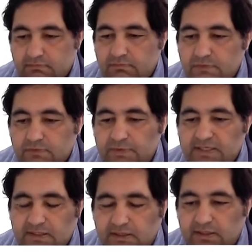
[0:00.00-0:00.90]
So
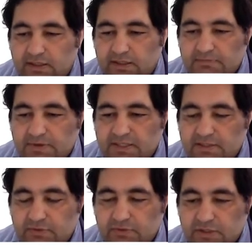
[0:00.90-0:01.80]
basically it's better
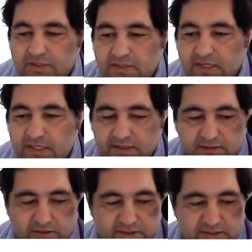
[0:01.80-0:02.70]
to just say that
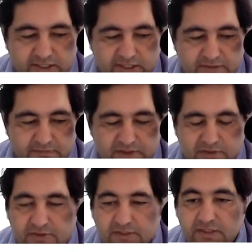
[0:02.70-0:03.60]
98
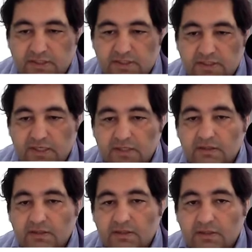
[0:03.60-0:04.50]
meters instead,
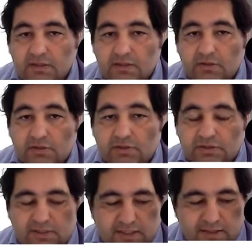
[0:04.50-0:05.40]
rather
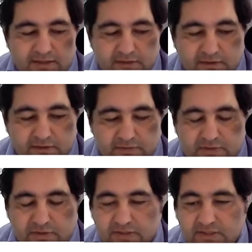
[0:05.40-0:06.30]
than
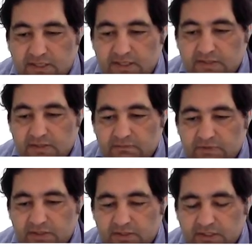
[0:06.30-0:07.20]
just saying
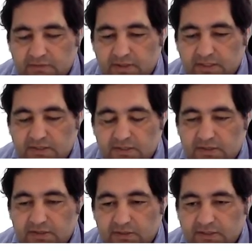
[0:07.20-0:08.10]
something that basically
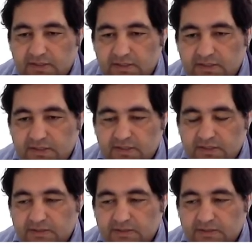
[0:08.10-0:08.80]
doesn't exist.